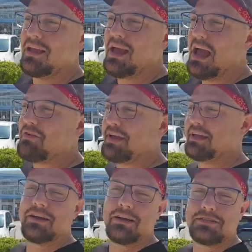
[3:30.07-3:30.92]
Everything in
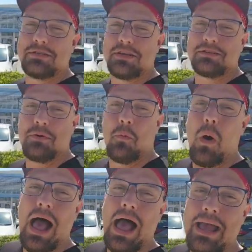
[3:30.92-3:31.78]
there there's a
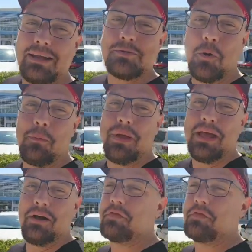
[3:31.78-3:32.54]
wide assortment of